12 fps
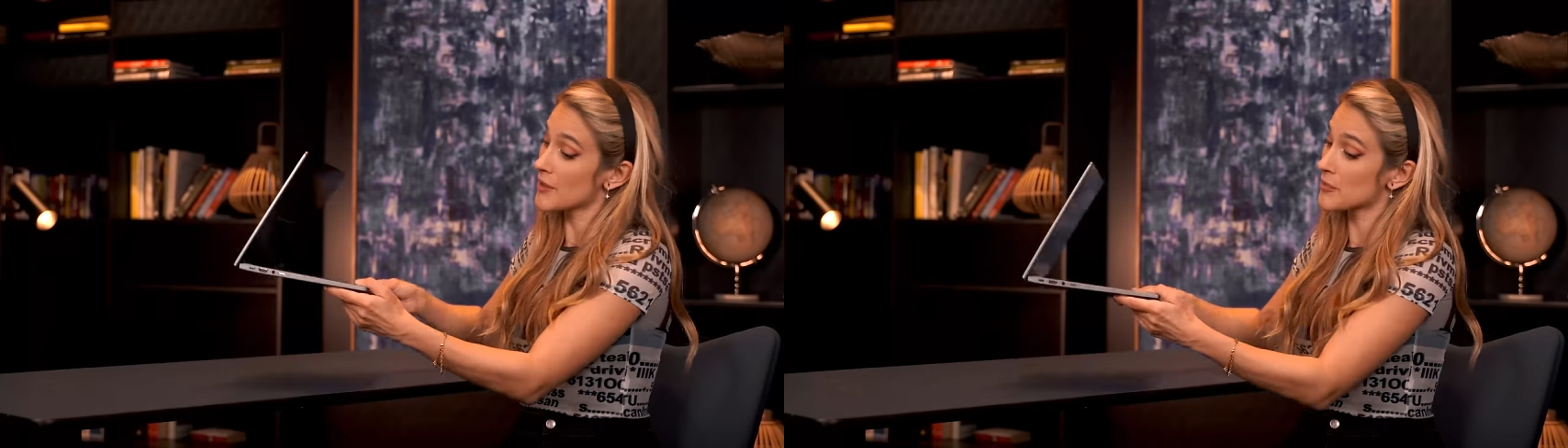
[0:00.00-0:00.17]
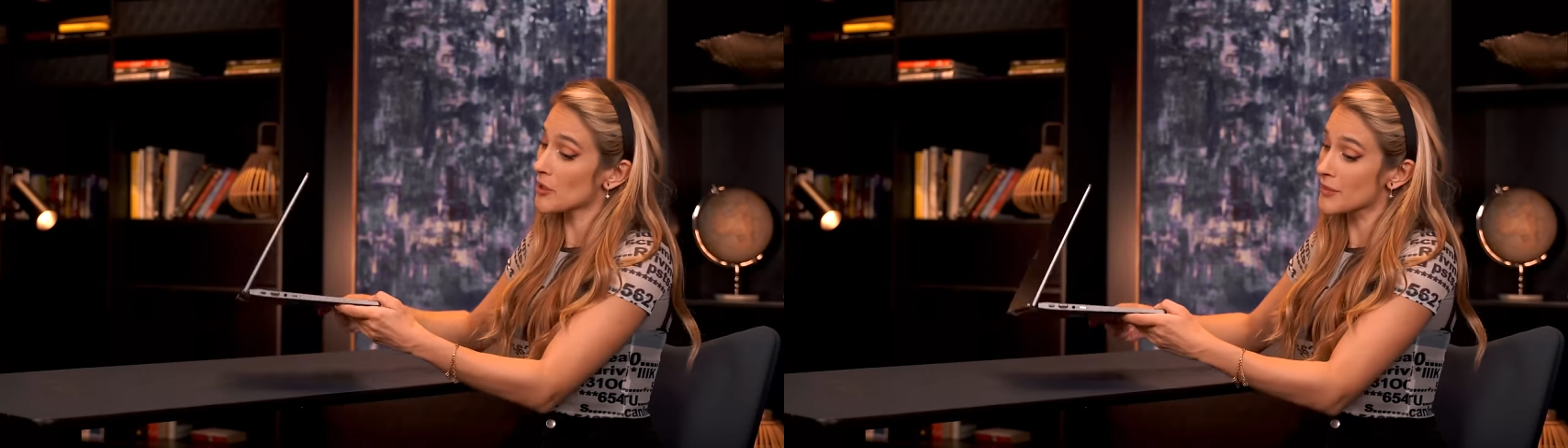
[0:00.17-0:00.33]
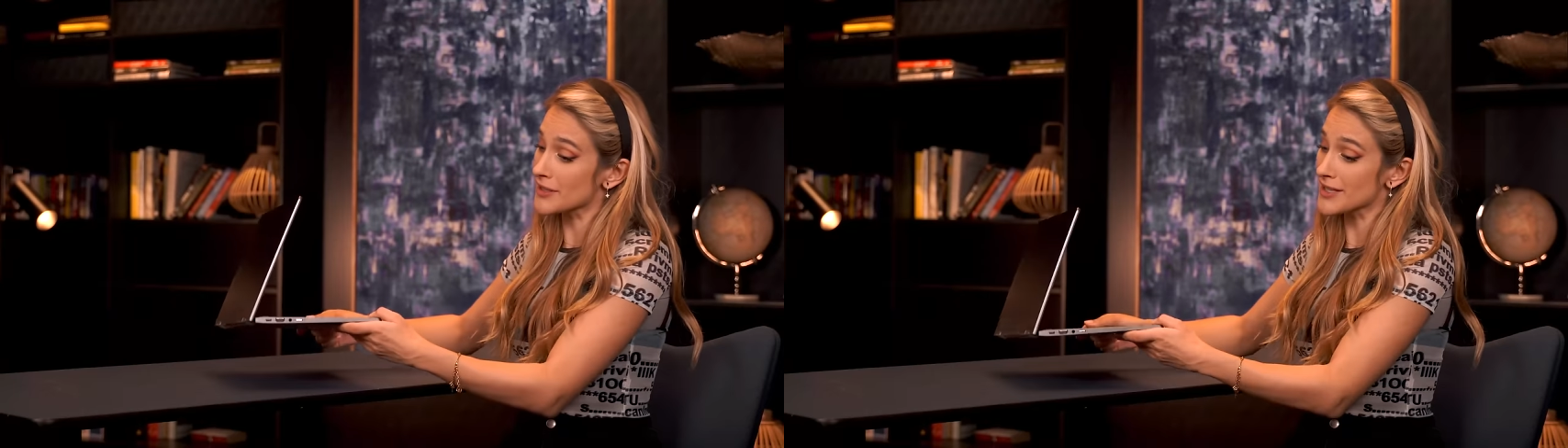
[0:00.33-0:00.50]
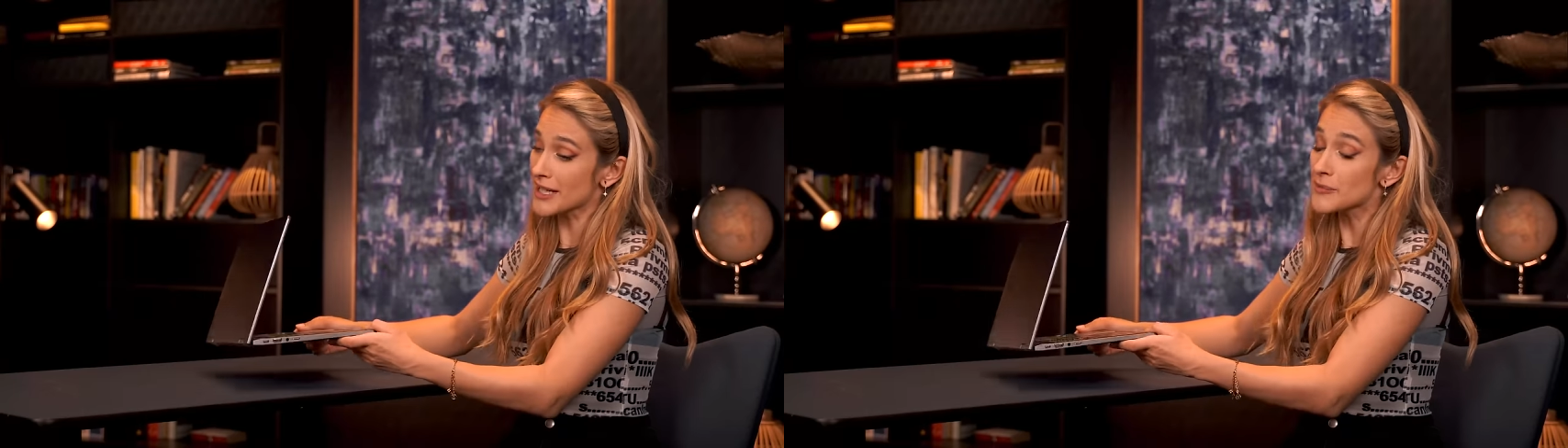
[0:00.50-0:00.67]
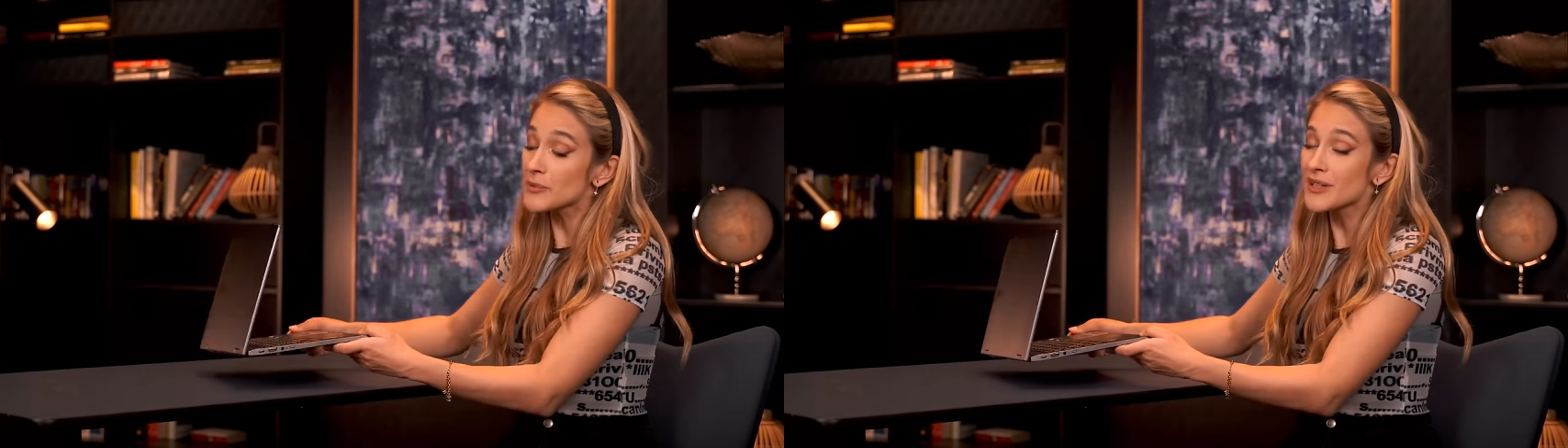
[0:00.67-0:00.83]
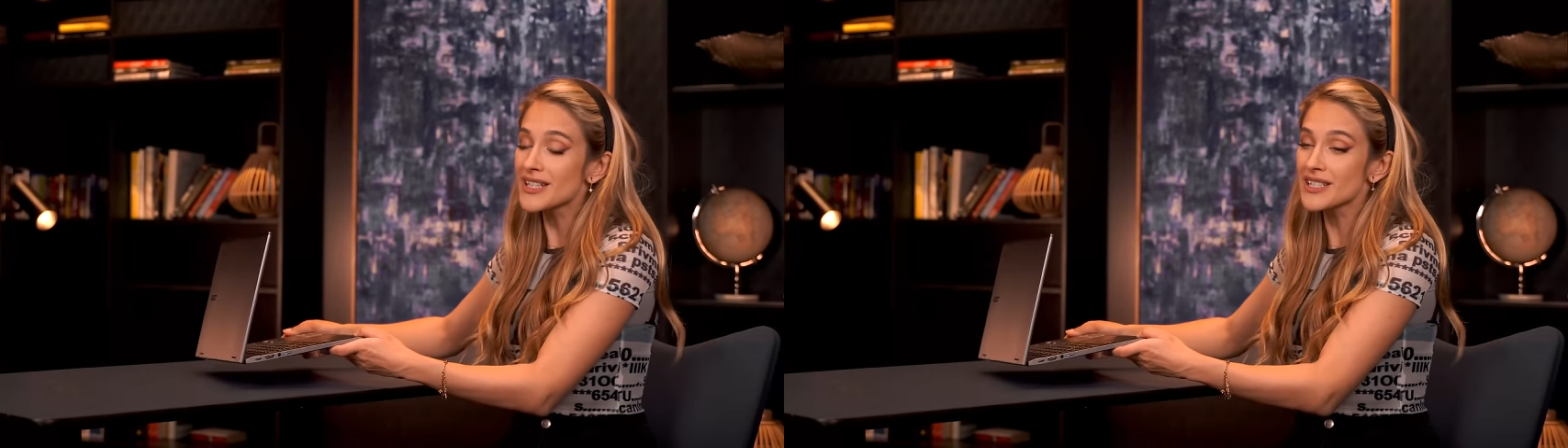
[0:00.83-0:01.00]
I promise
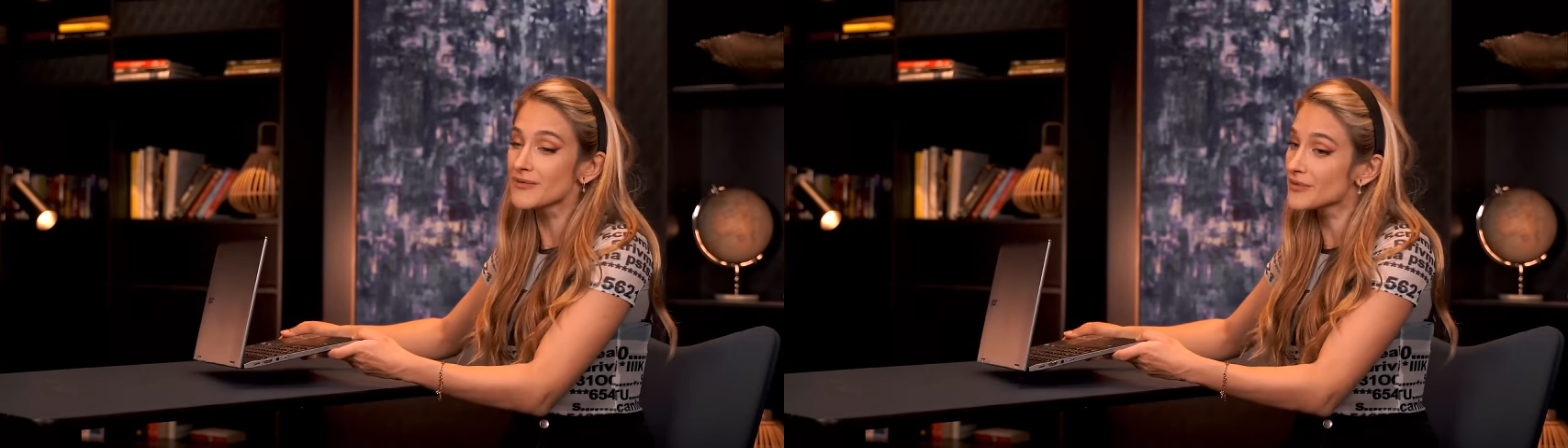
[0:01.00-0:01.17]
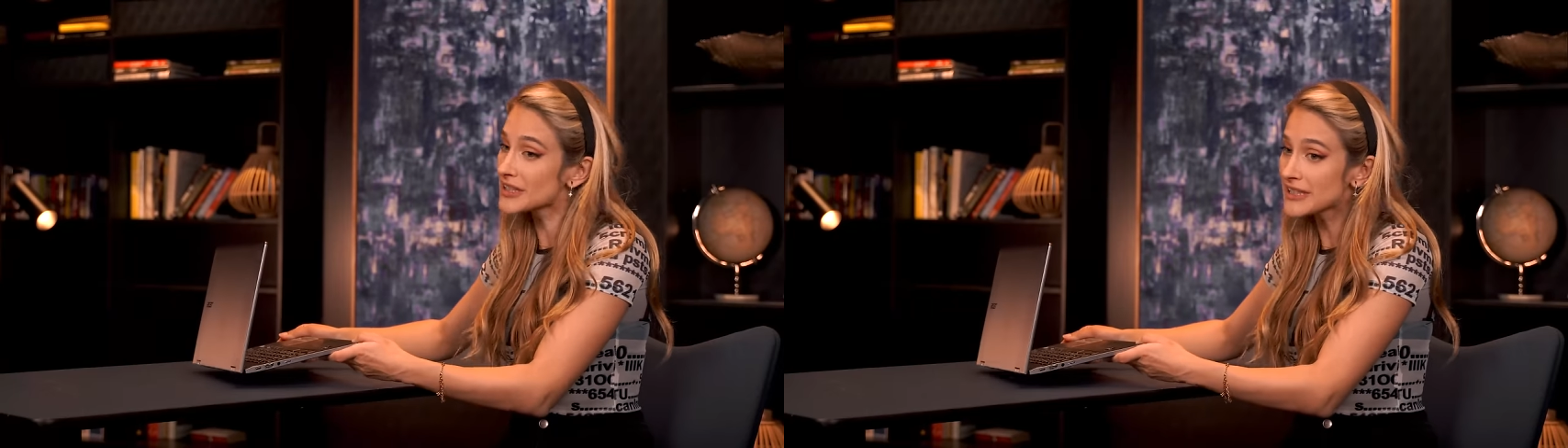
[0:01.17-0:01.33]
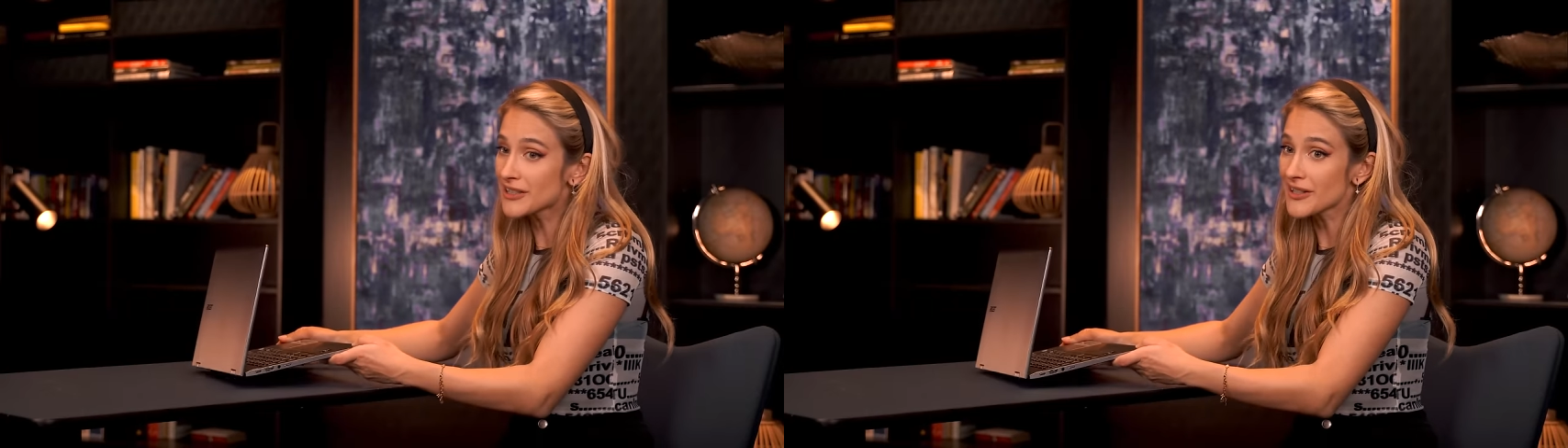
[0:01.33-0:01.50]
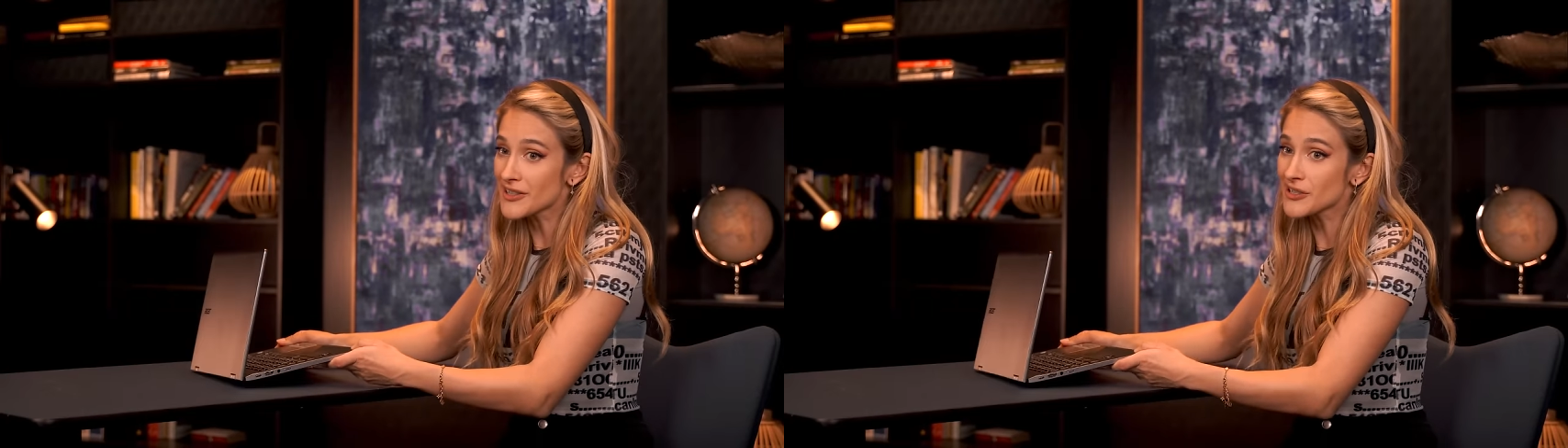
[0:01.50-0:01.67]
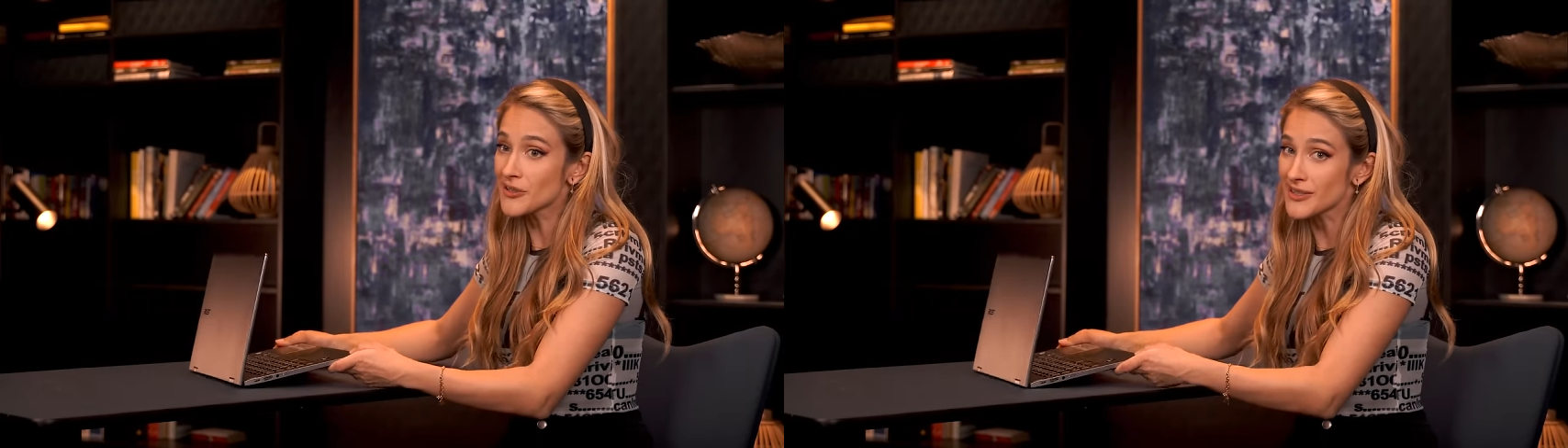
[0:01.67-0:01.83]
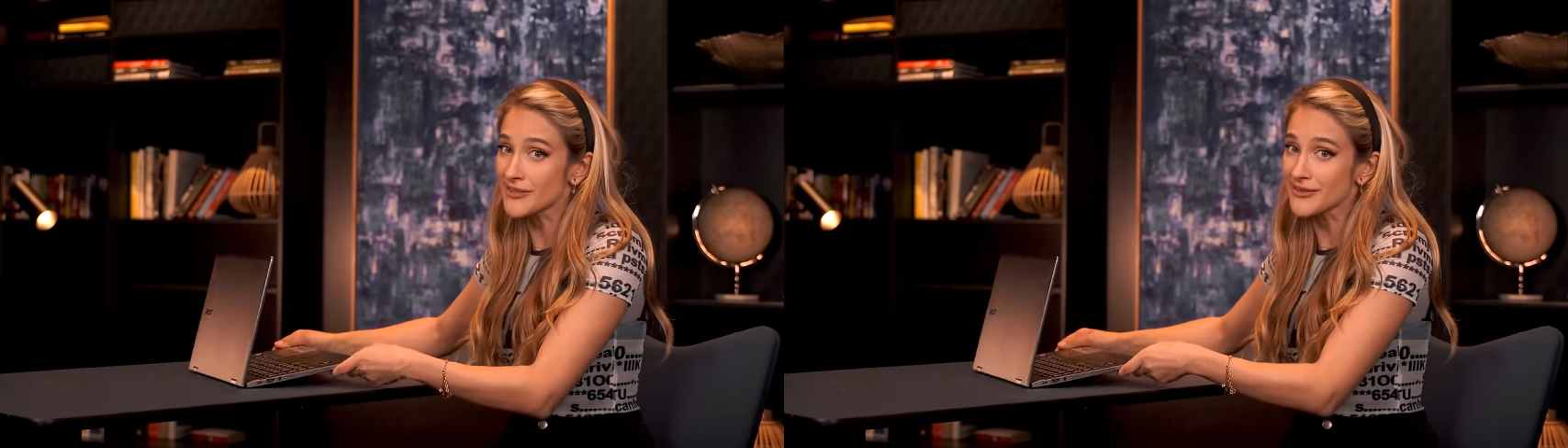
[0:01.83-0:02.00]
I will get some really nice
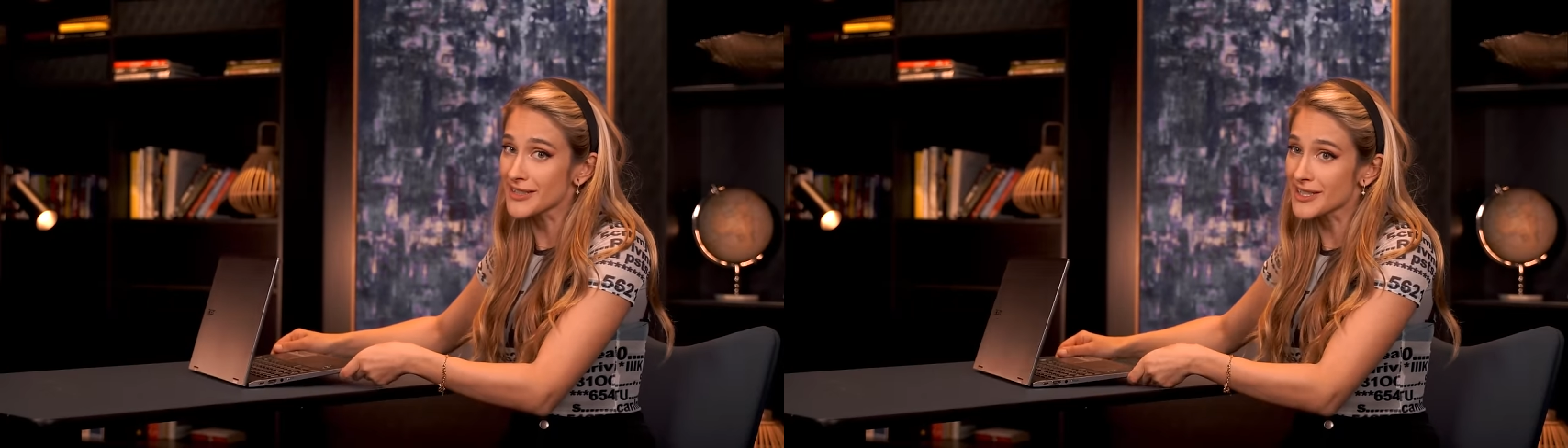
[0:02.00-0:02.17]
shots of